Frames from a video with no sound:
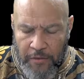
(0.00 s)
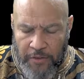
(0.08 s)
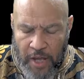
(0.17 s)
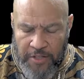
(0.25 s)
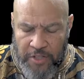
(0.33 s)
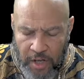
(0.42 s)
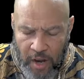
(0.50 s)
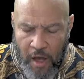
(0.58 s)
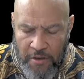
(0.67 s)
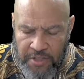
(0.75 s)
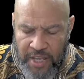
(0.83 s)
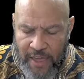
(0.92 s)
Does the
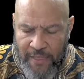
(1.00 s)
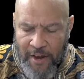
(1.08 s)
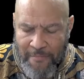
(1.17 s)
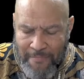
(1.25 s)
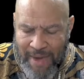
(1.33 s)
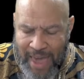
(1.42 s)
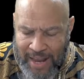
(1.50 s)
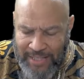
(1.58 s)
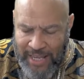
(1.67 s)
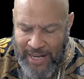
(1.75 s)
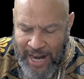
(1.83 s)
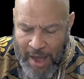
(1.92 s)
law say that a man
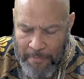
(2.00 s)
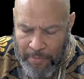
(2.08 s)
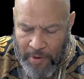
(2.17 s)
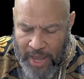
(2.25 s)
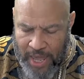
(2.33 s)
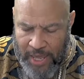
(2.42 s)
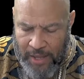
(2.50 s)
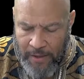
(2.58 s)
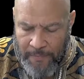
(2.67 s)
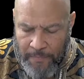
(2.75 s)
cannot pray